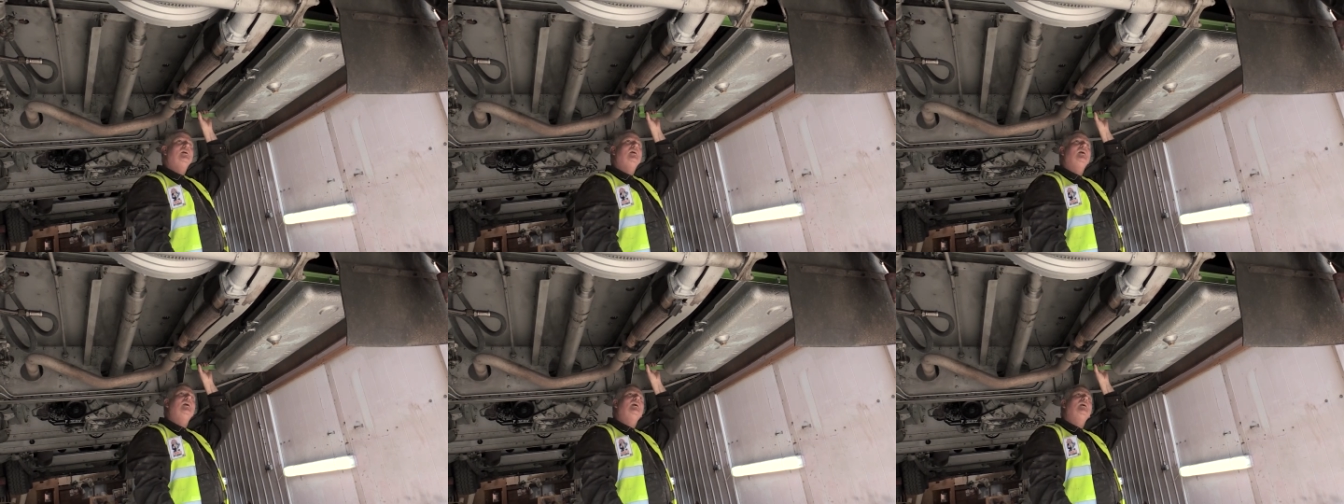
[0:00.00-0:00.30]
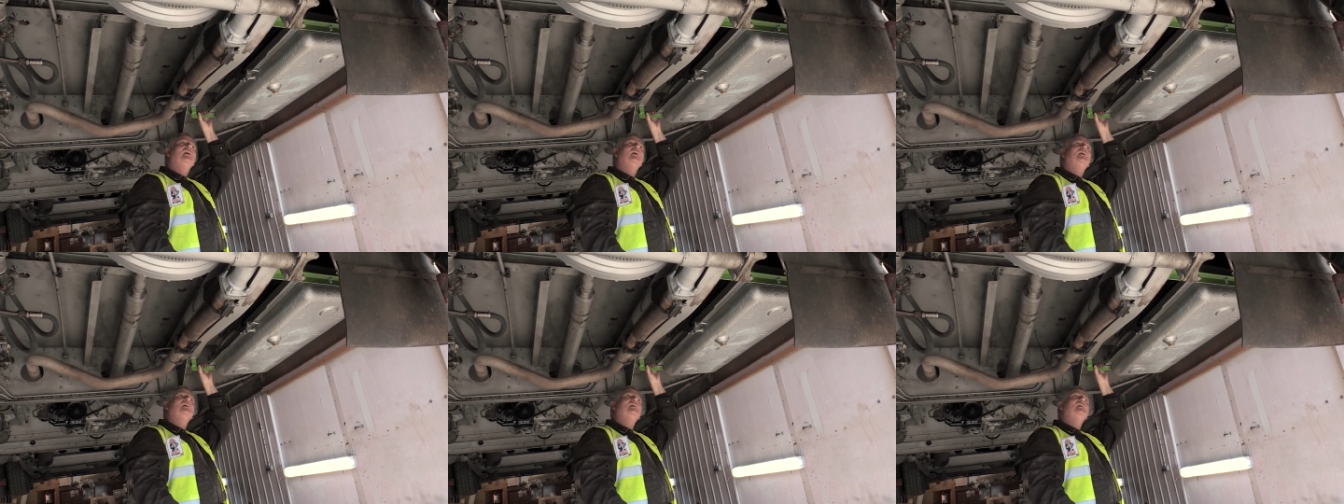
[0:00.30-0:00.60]

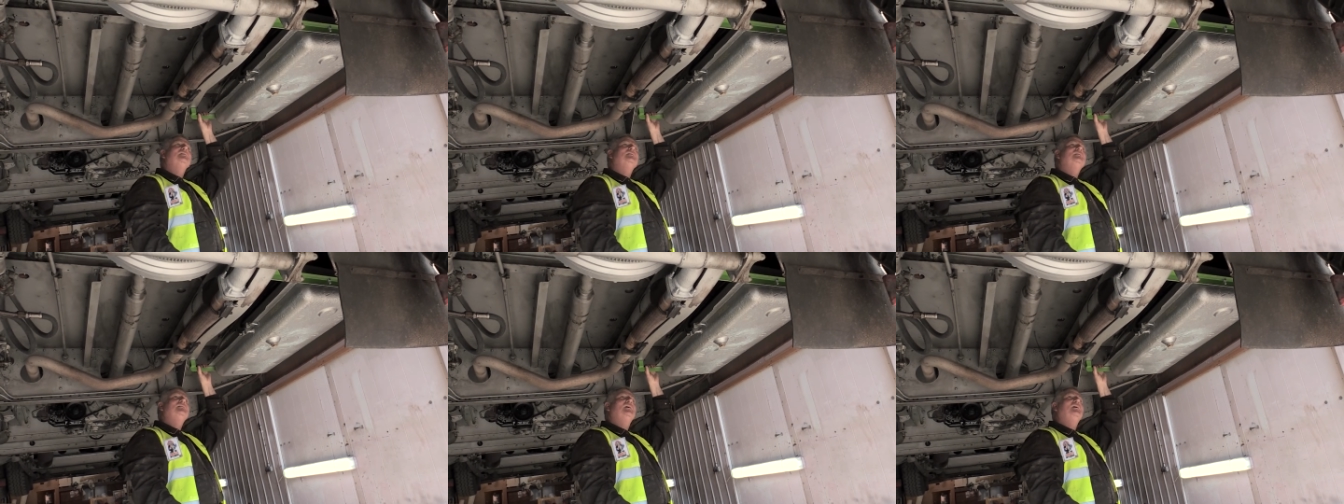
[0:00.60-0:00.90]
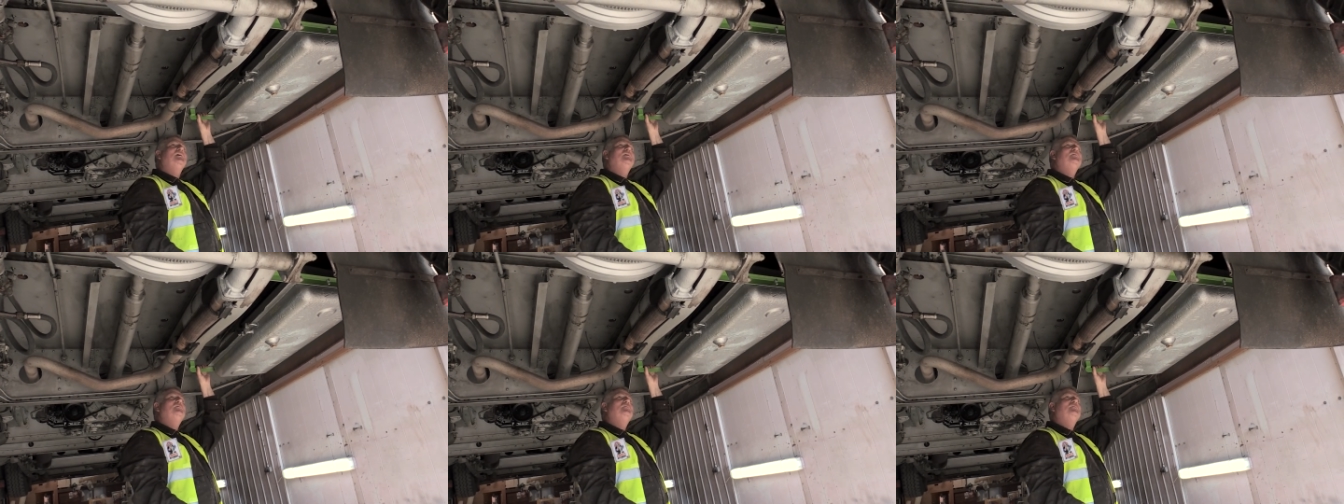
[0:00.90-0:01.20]
Uh,
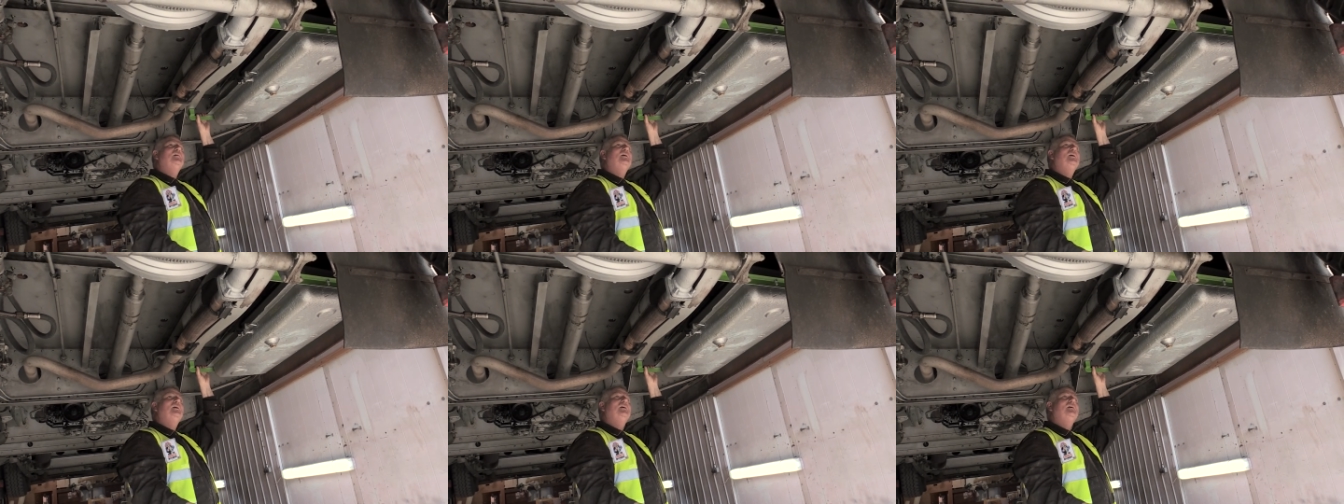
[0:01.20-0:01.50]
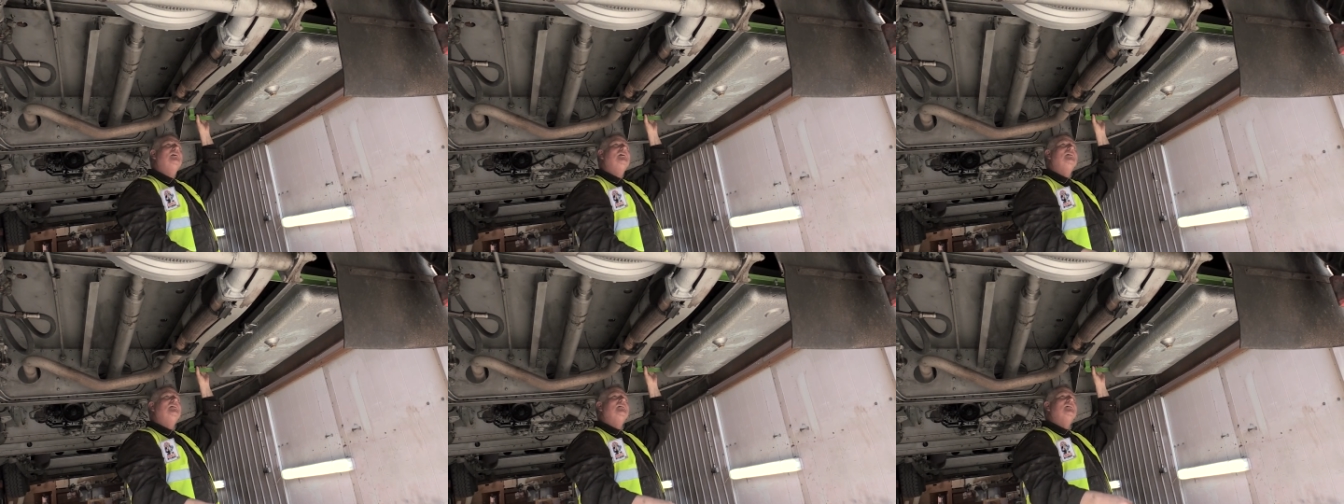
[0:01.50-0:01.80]
so uh,